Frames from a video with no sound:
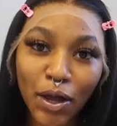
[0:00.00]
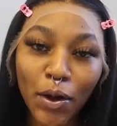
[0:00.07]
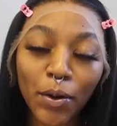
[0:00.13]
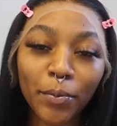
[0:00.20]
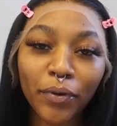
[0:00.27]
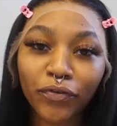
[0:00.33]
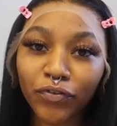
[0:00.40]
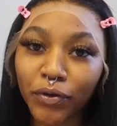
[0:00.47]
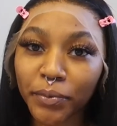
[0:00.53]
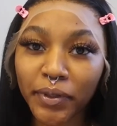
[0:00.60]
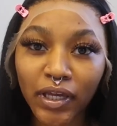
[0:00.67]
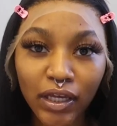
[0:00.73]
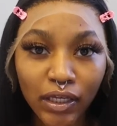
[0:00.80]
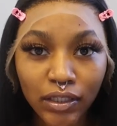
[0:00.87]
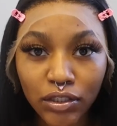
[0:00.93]
So before
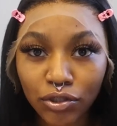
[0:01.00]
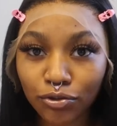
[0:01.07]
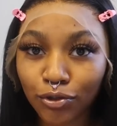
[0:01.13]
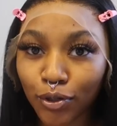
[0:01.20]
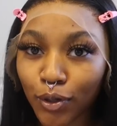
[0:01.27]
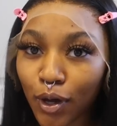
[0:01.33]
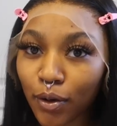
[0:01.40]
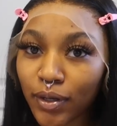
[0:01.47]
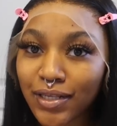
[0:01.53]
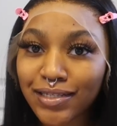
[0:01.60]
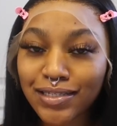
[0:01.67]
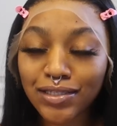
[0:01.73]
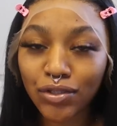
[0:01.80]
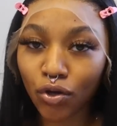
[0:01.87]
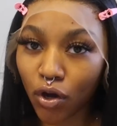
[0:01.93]
we get into, you know,
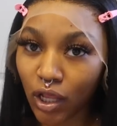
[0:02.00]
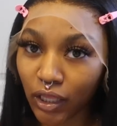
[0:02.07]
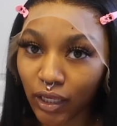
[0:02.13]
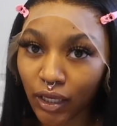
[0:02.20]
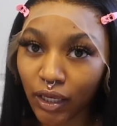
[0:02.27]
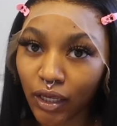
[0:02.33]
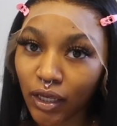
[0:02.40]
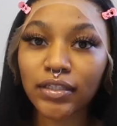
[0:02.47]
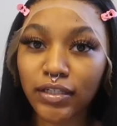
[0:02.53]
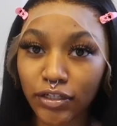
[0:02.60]
installing it,